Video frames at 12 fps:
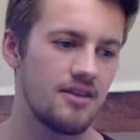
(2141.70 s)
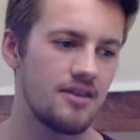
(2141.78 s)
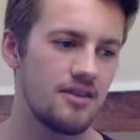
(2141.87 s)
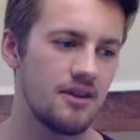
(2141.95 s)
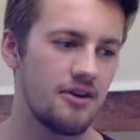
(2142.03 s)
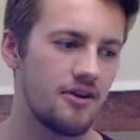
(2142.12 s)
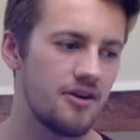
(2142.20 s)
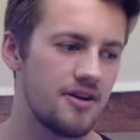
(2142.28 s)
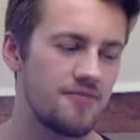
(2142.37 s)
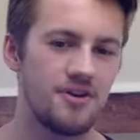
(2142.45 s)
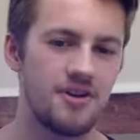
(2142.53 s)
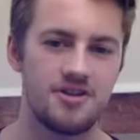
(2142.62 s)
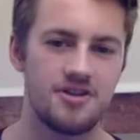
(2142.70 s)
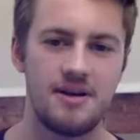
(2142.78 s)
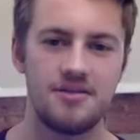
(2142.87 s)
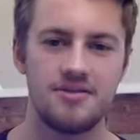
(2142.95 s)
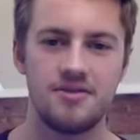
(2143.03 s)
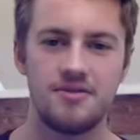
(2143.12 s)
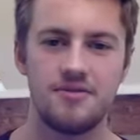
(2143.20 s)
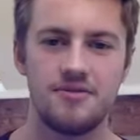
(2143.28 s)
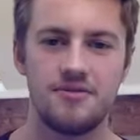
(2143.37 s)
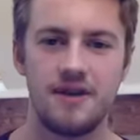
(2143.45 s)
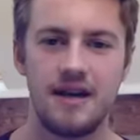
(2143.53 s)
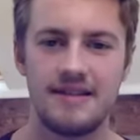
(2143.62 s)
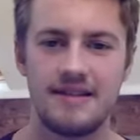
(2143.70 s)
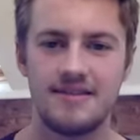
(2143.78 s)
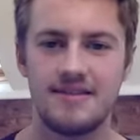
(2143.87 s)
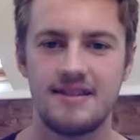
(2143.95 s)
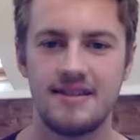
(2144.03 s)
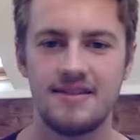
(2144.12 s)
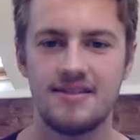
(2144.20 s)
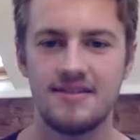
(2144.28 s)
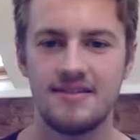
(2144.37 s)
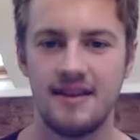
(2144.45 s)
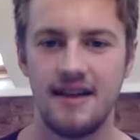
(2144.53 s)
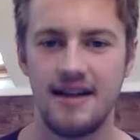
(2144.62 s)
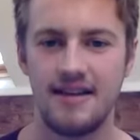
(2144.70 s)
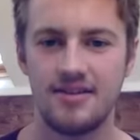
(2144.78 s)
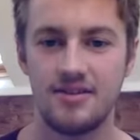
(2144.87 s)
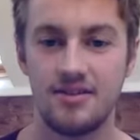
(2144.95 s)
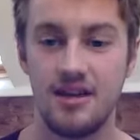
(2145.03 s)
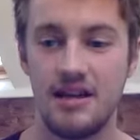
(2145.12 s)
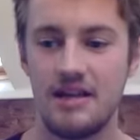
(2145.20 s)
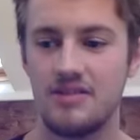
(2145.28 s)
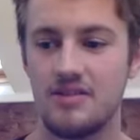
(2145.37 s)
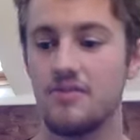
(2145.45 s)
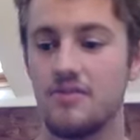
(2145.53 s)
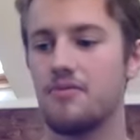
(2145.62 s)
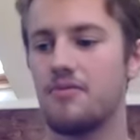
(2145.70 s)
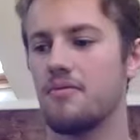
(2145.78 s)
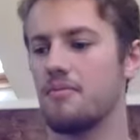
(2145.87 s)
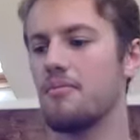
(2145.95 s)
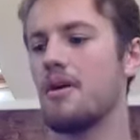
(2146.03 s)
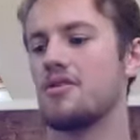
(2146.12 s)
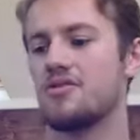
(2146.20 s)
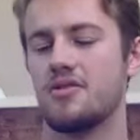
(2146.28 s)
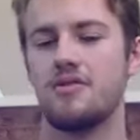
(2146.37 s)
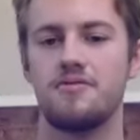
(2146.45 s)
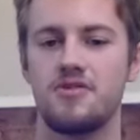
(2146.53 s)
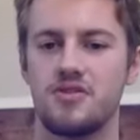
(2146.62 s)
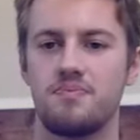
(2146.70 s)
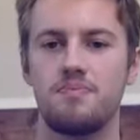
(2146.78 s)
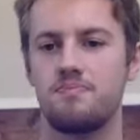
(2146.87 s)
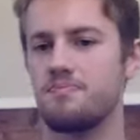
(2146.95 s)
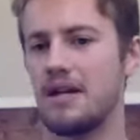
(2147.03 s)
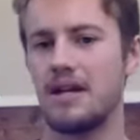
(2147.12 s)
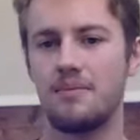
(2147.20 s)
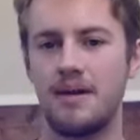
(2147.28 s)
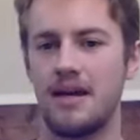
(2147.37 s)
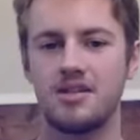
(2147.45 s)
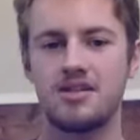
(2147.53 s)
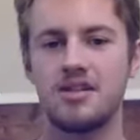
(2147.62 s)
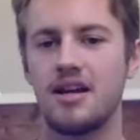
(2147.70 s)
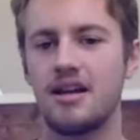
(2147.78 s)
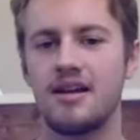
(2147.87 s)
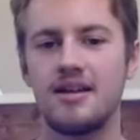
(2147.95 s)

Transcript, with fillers: there are an infinite amount of identities, and on a sort of much sort of just bigger picture,